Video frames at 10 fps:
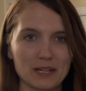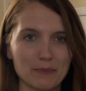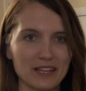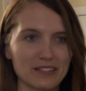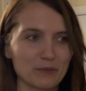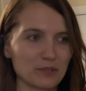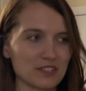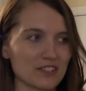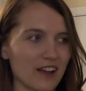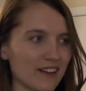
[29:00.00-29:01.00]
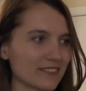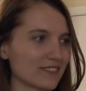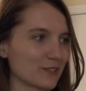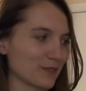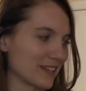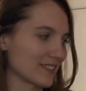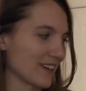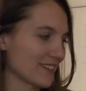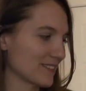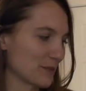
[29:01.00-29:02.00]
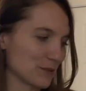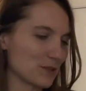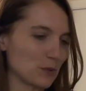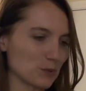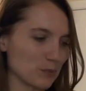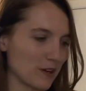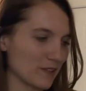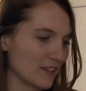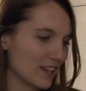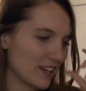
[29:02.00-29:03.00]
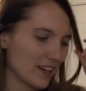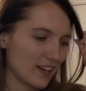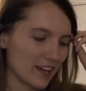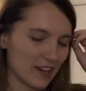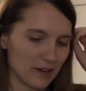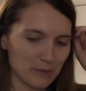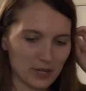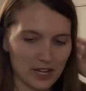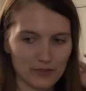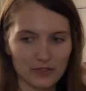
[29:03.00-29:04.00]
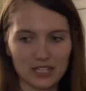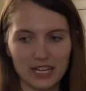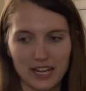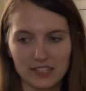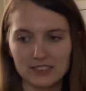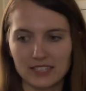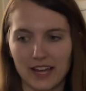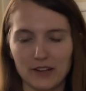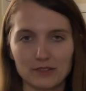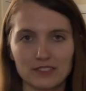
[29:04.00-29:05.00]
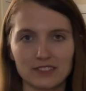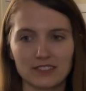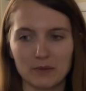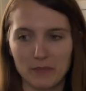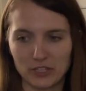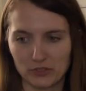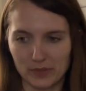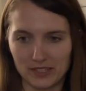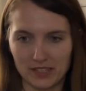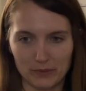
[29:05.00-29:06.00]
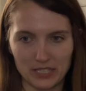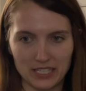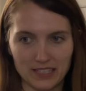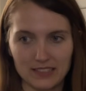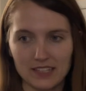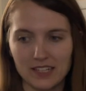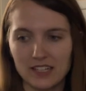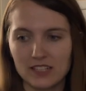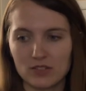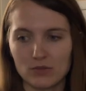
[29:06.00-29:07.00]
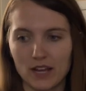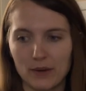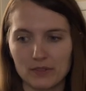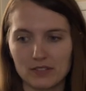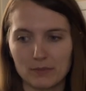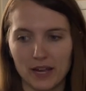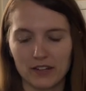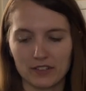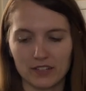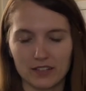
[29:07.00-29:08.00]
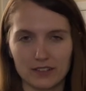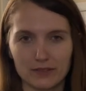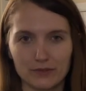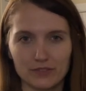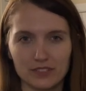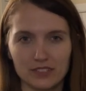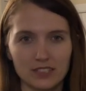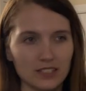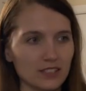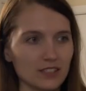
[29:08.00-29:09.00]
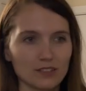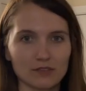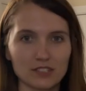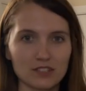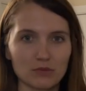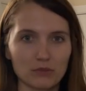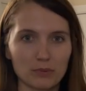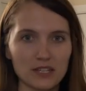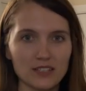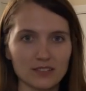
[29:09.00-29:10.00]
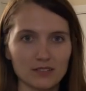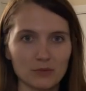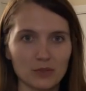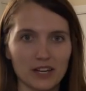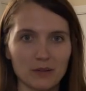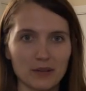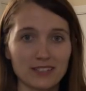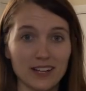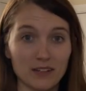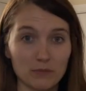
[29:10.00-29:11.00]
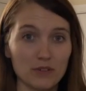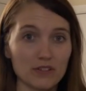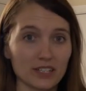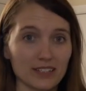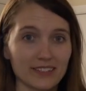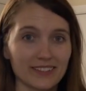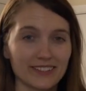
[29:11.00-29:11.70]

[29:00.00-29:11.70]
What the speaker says: I made was not the right size. It was too small. But I've nailed down the measurements that we need. So now it's a matter of rinse and repeat. We got to make 10 more.